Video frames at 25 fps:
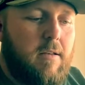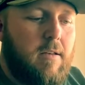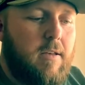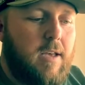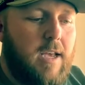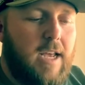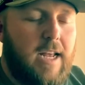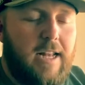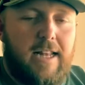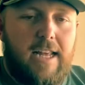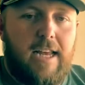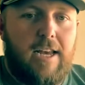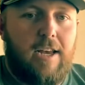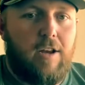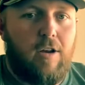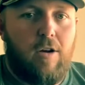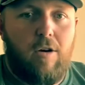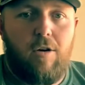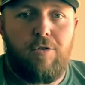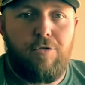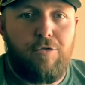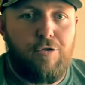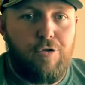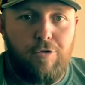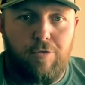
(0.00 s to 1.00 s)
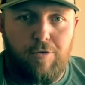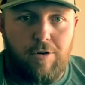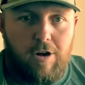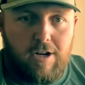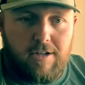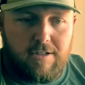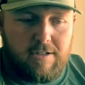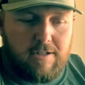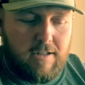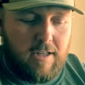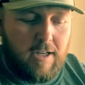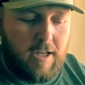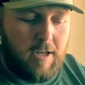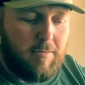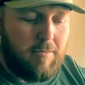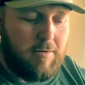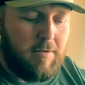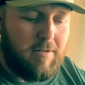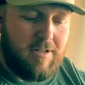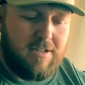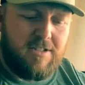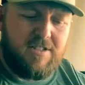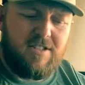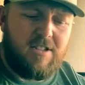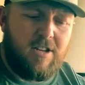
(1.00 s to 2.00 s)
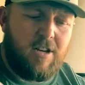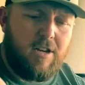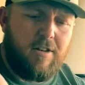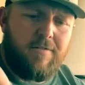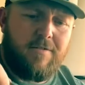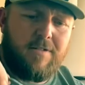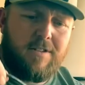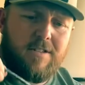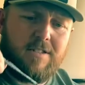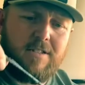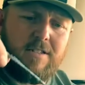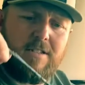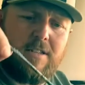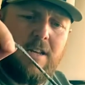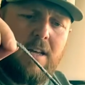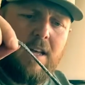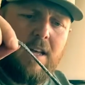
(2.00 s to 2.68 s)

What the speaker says: and they do not slip. This stuff is,